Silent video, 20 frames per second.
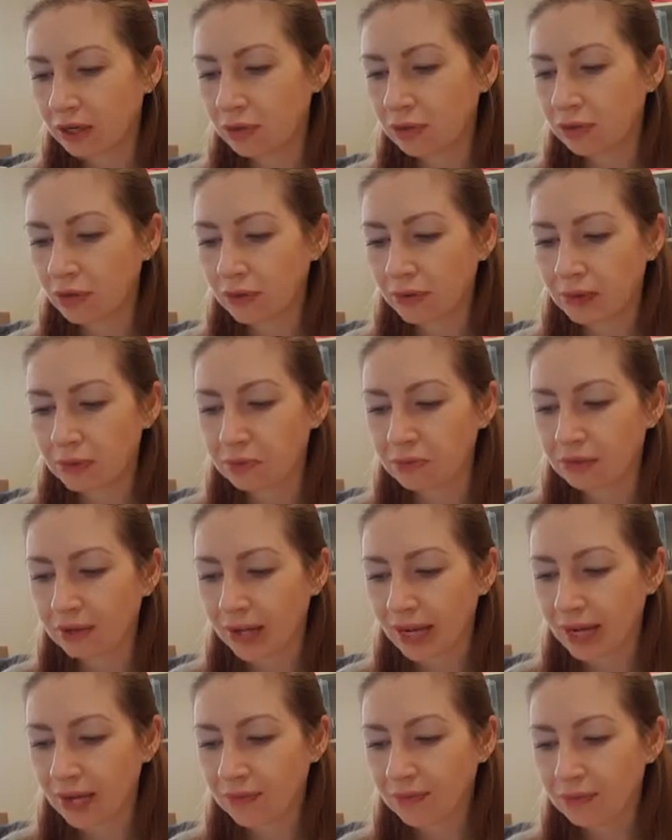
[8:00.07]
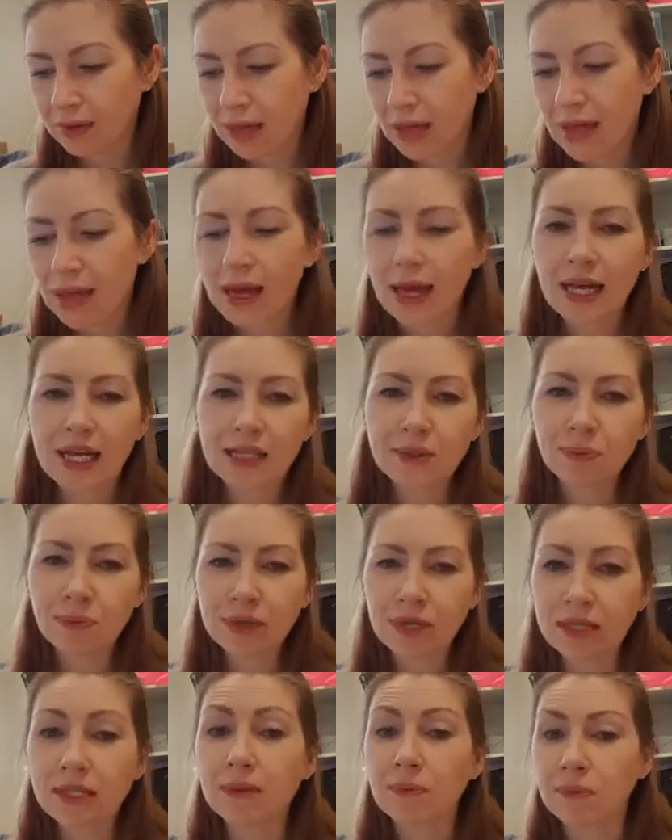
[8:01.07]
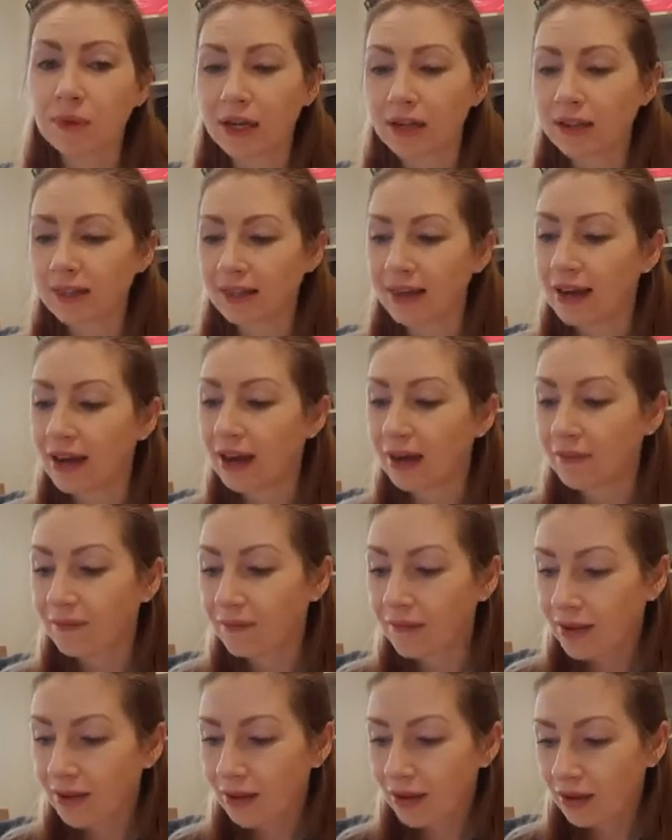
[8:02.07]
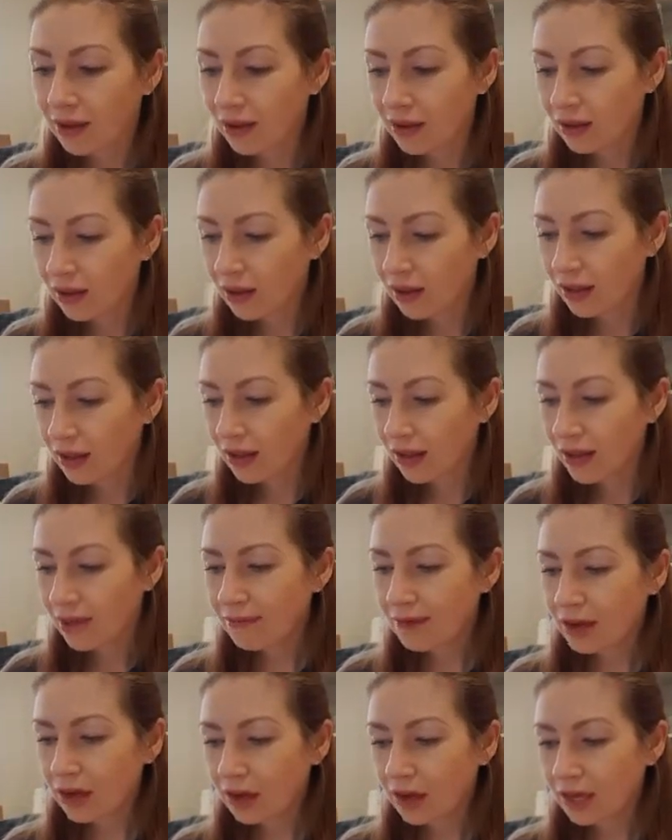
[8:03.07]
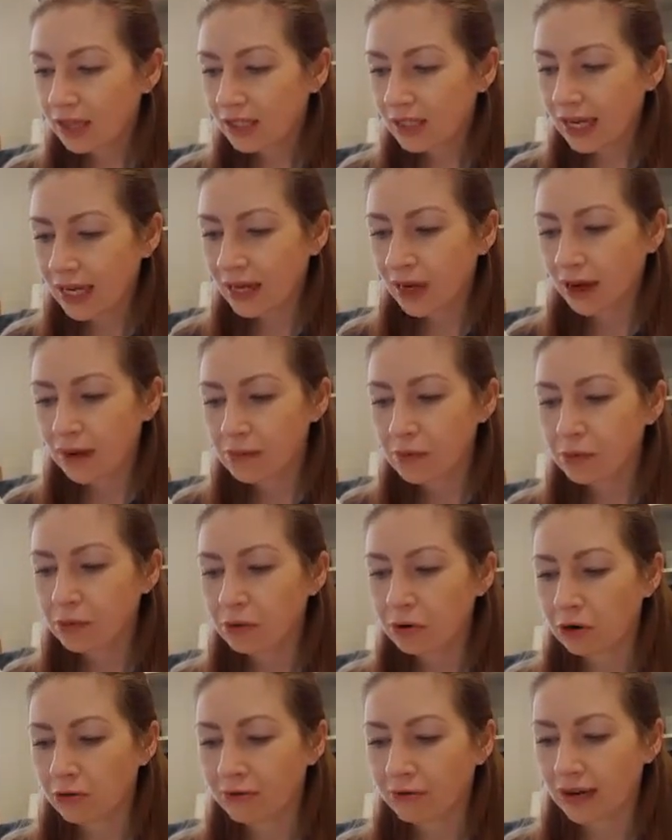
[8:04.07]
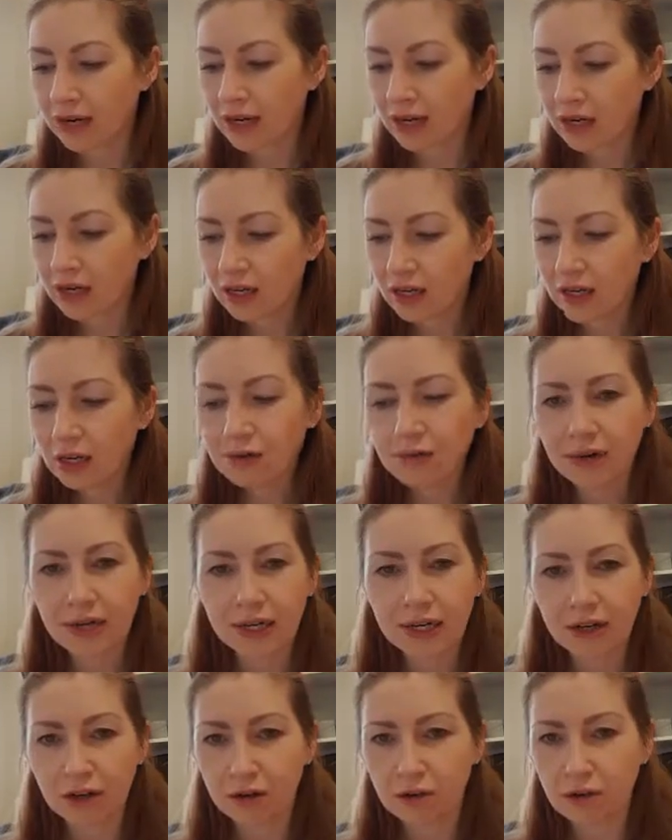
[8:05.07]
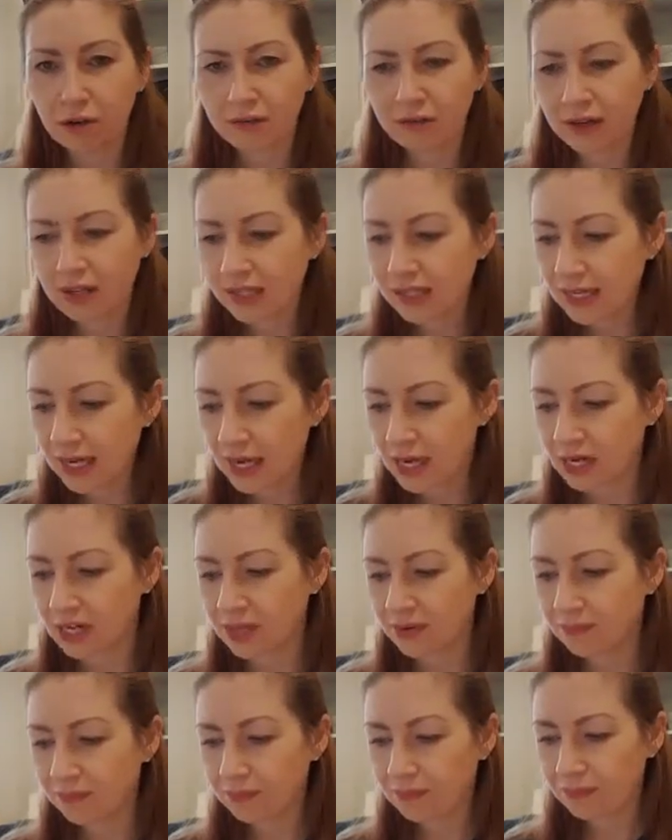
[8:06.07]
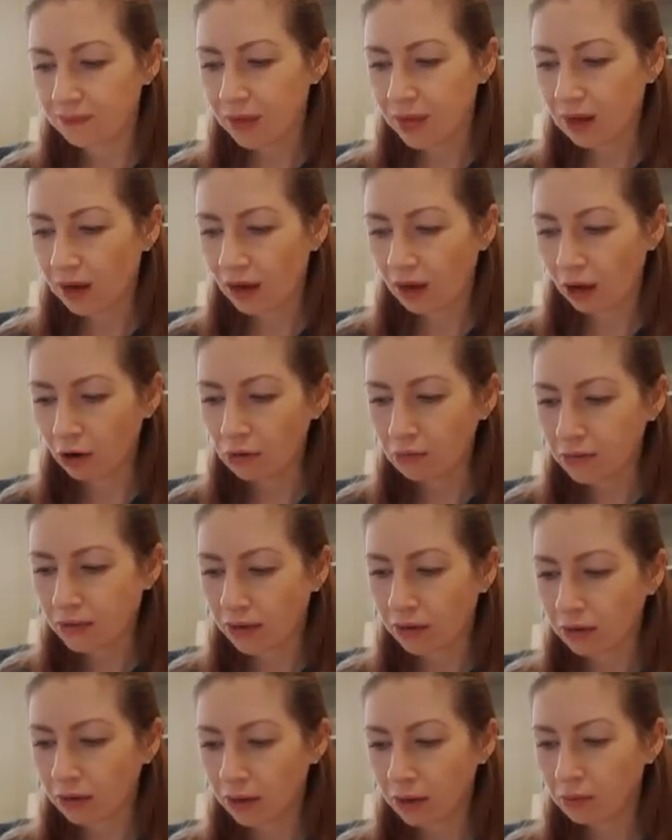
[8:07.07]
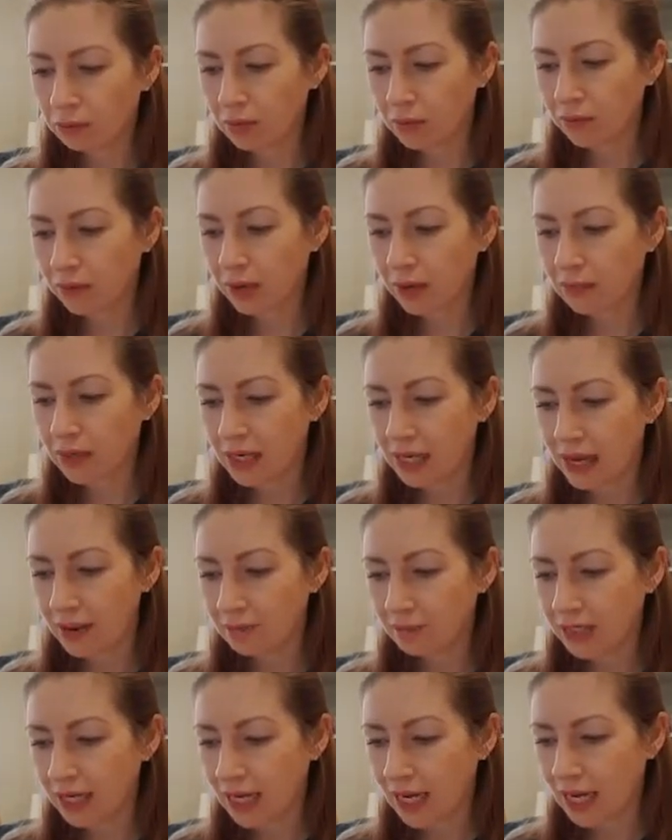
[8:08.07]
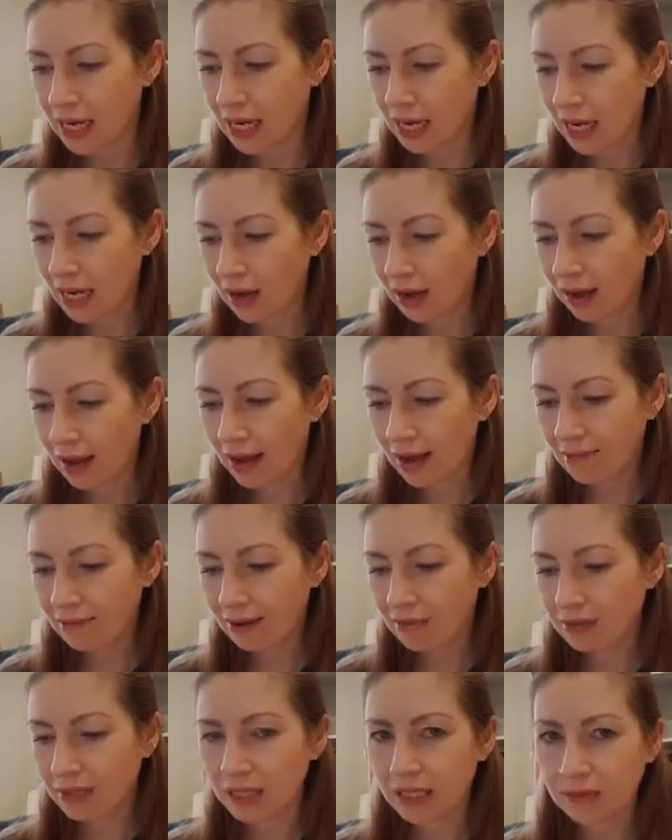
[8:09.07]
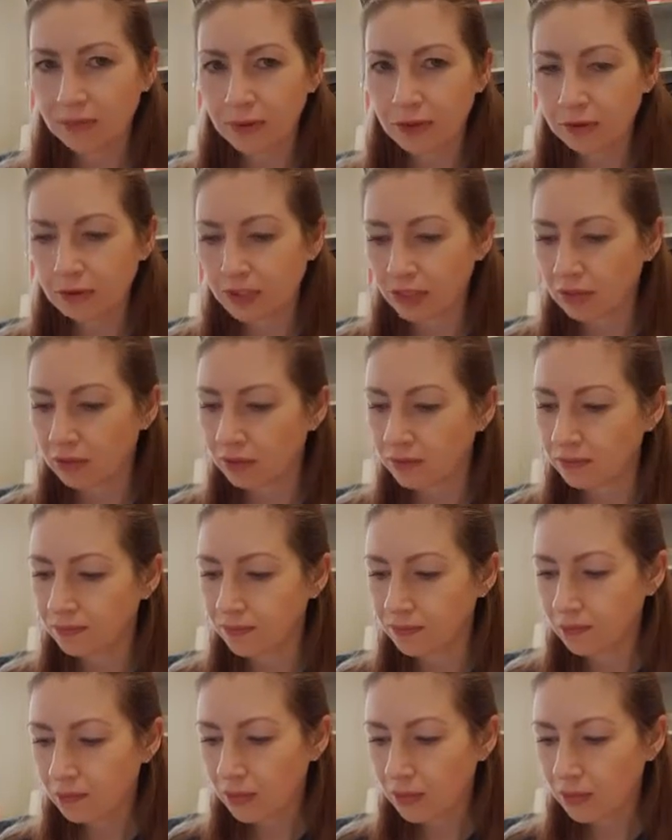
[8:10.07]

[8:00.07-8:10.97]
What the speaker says: and call you in the morning? Aspirin is a blood thinner. If it hurts, take ibuprofen. You really know your first aid. I hope so. I want to become an EMT. I have ever since middle school.